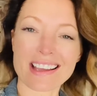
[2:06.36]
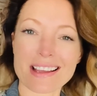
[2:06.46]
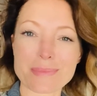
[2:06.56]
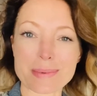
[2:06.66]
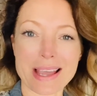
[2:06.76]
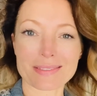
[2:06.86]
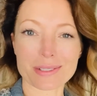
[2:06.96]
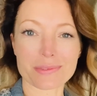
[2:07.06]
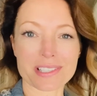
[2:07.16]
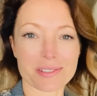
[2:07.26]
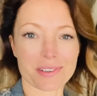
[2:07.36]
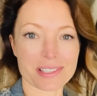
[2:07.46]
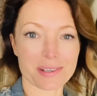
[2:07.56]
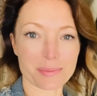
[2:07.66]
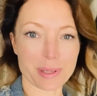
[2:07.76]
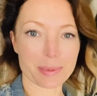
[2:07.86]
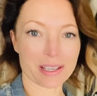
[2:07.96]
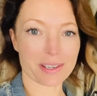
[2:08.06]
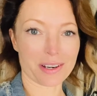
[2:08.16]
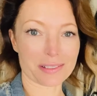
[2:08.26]
maybe have a new resource here in my
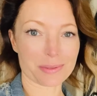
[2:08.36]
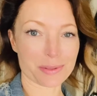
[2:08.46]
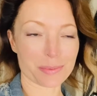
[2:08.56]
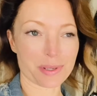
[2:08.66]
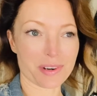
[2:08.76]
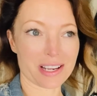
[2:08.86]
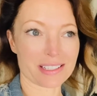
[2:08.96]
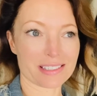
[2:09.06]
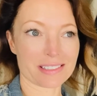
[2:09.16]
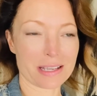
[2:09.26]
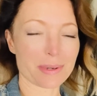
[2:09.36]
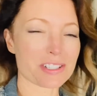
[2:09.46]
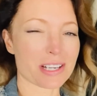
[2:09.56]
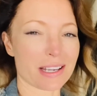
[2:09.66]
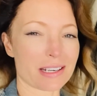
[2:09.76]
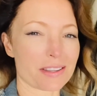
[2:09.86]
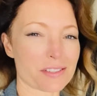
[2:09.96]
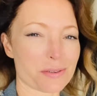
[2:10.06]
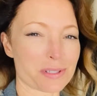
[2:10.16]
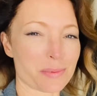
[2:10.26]
backyard, which would be great. I'm gonna check out another
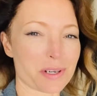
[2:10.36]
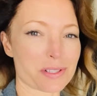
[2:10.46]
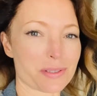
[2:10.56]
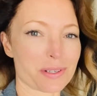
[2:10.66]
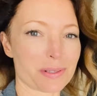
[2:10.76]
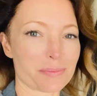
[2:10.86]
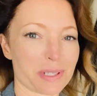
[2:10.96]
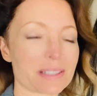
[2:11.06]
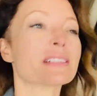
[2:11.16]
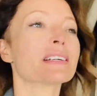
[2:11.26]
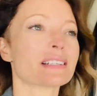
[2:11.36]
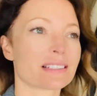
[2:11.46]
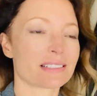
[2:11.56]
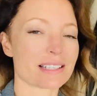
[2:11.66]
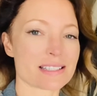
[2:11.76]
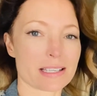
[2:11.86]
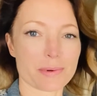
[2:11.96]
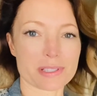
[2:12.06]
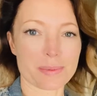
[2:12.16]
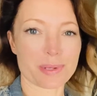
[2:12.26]
store tomorrow too though, but let's see
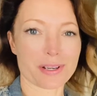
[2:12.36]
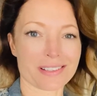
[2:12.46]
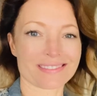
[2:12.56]
what's up here.